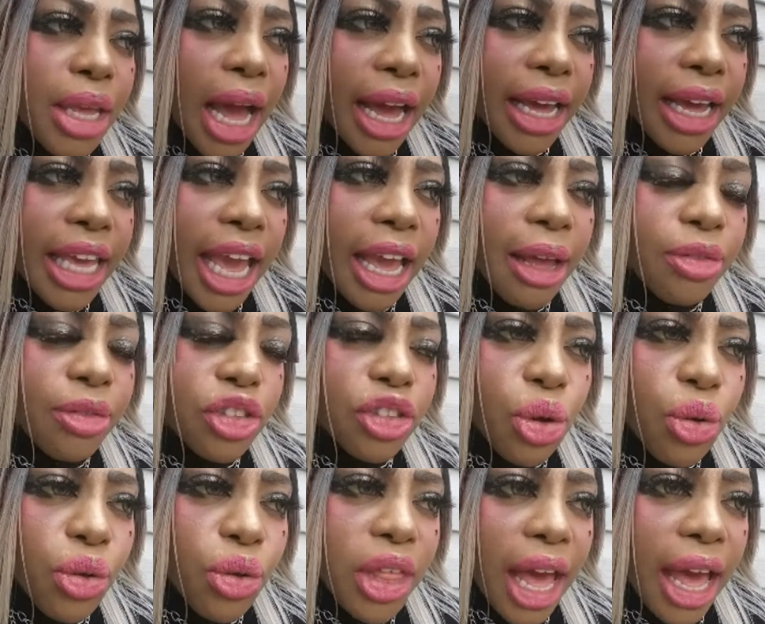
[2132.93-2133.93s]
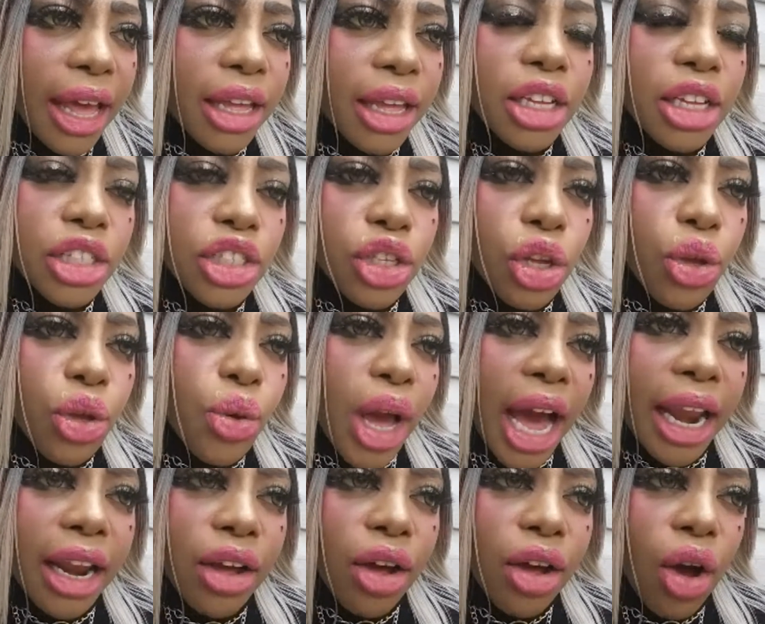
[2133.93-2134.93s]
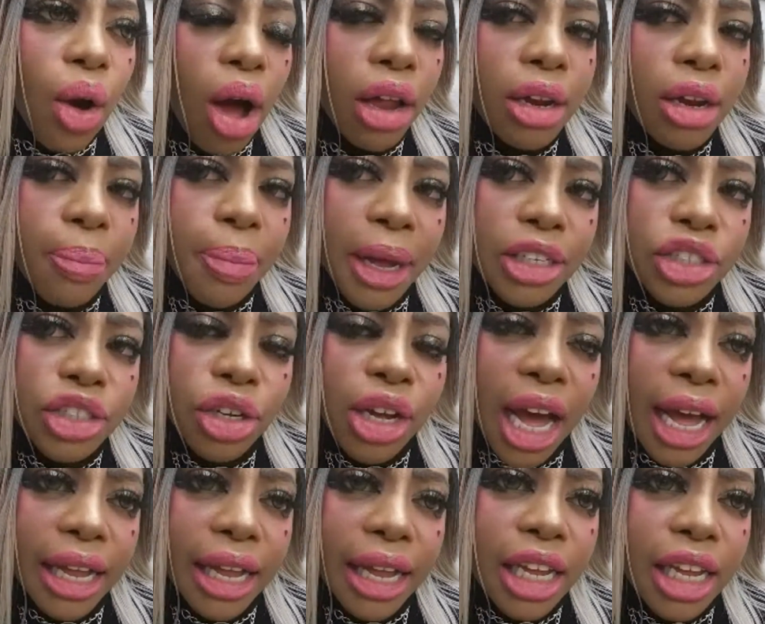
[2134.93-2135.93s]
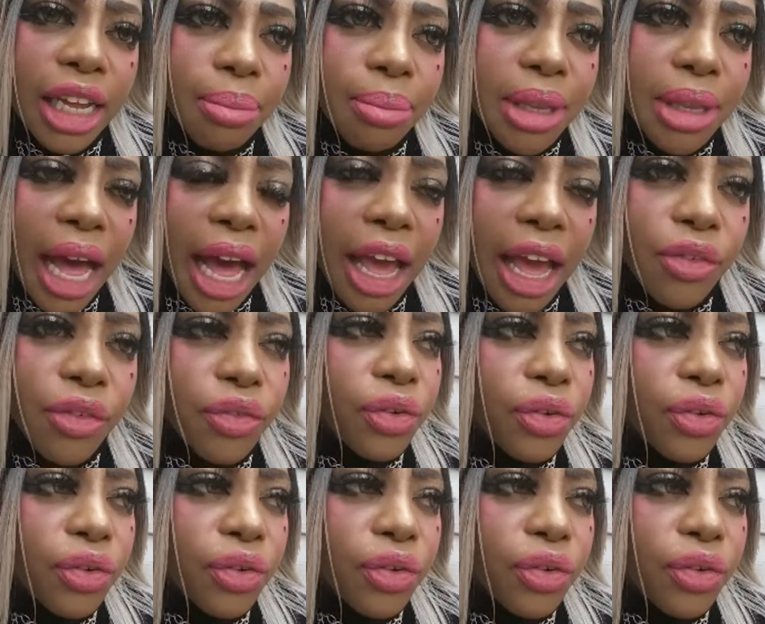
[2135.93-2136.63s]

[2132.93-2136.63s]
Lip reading: I can't do that. So you got to go on about your goddamn life.